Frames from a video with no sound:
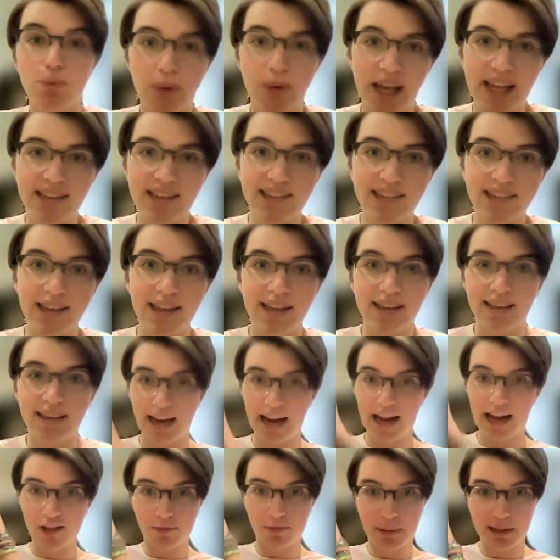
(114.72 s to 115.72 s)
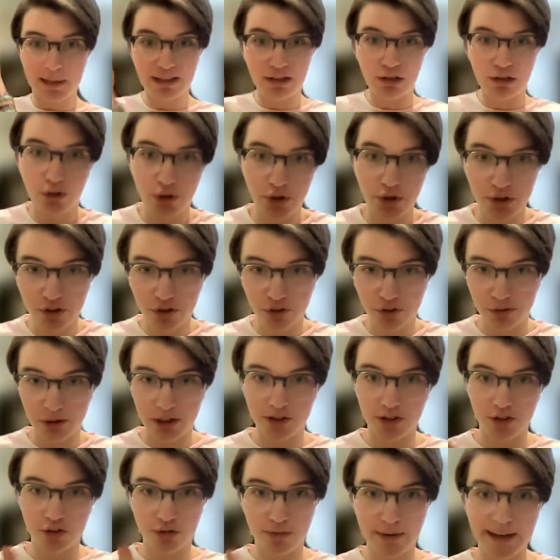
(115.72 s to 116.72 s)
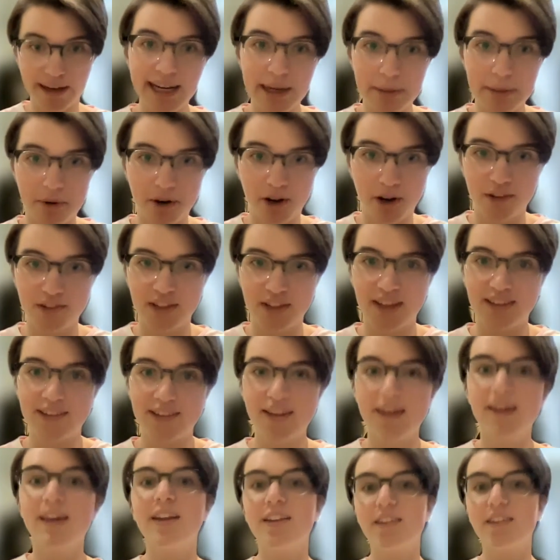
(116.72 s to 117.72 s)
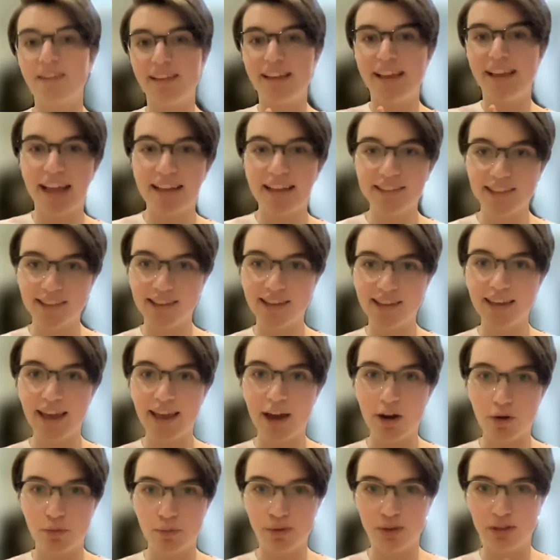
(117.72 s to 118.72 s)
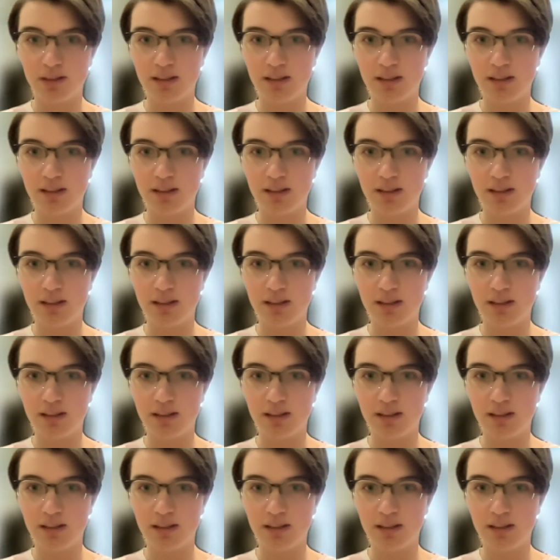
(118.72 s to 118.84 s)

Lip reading: weights that has been learned throughout the training process to get to the output